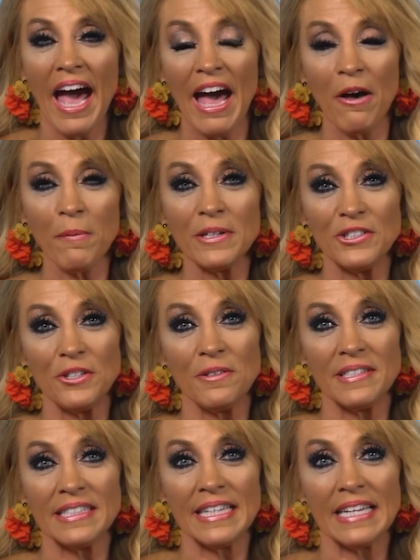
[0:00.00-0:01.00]
I want you
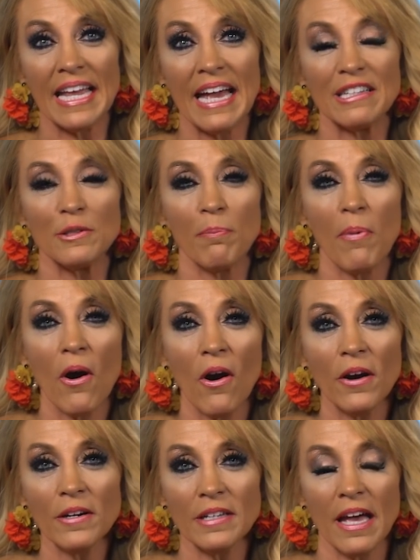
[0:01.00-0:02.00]
to see it as
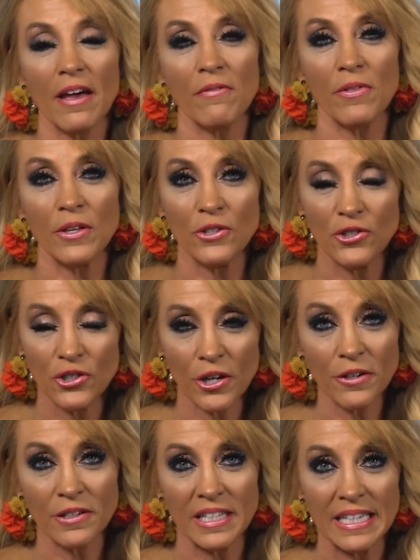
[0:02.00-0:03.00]
part of the
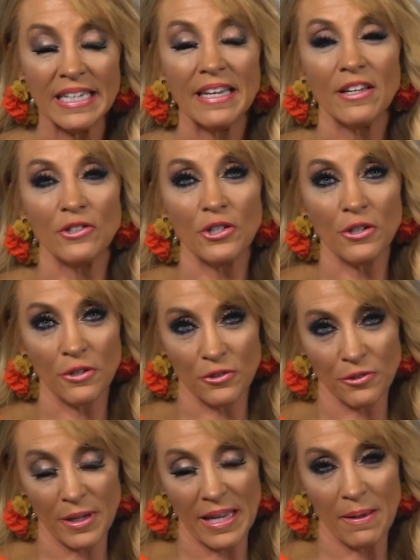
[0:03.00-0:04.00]
journey to your
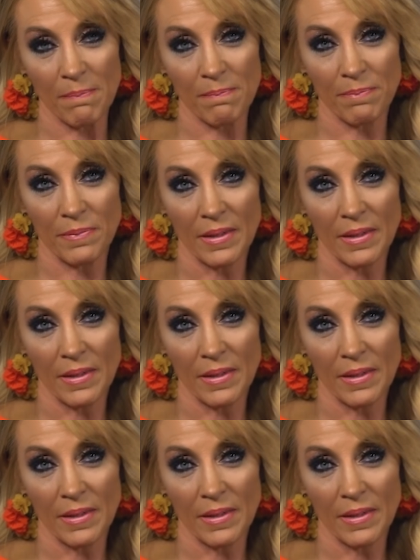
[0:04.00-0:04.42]
dream.